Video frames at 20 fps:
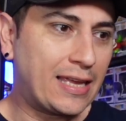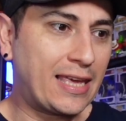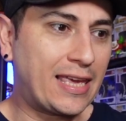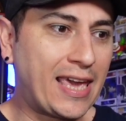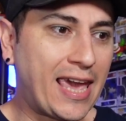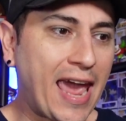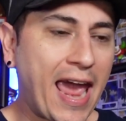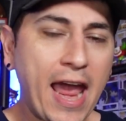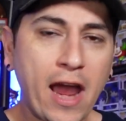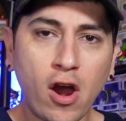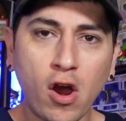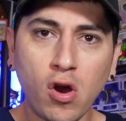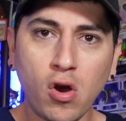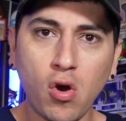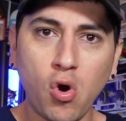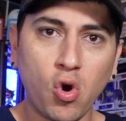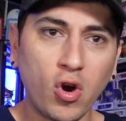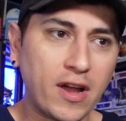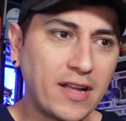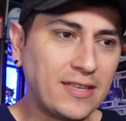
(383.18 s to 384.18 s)
care
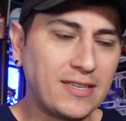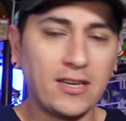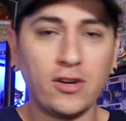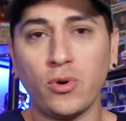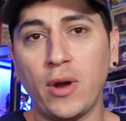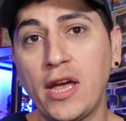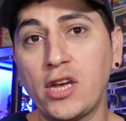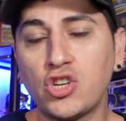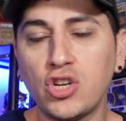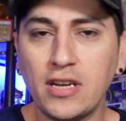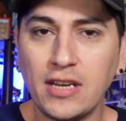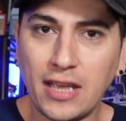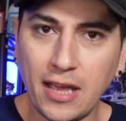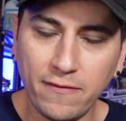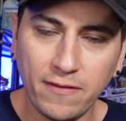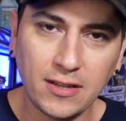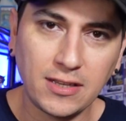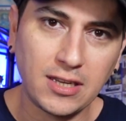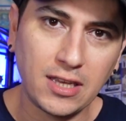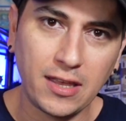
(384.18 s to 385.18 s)
or consideration
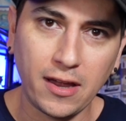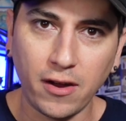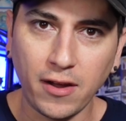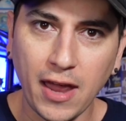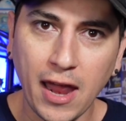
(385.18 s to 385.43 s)
given to their